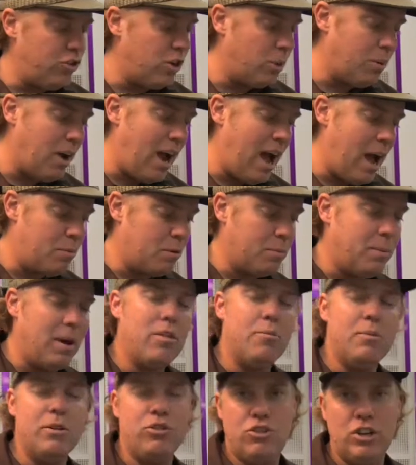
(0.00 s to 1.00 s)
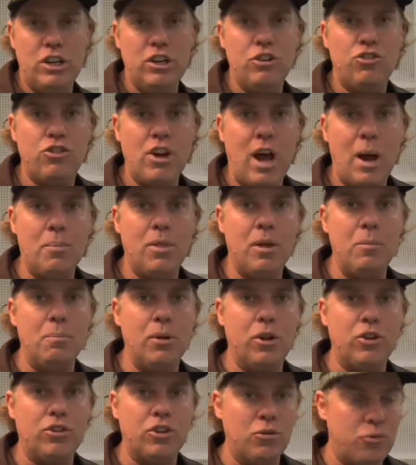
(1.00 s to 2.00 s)
or perhaps by the machine shop that
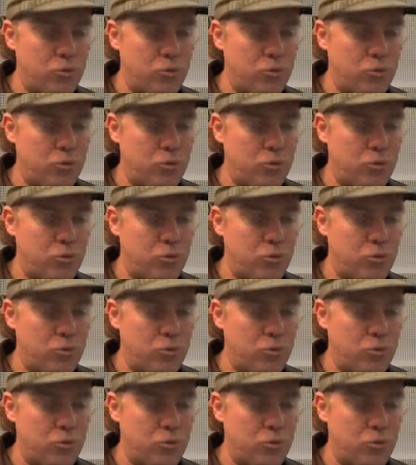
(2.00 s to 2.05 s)
built it